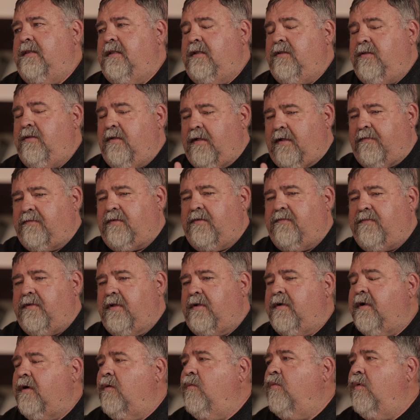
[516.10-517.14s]
And then you have to
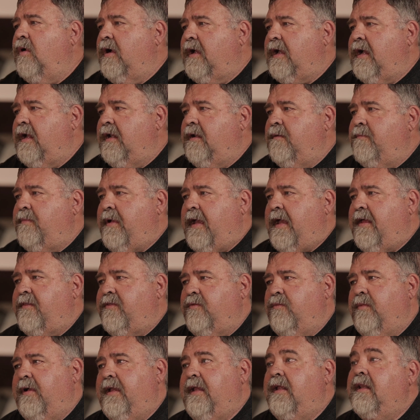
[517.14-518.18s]
figure out what kind of
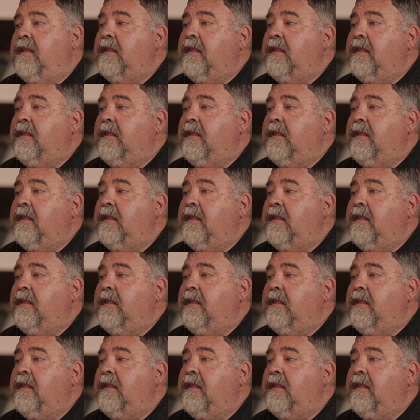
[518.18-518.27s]
pathway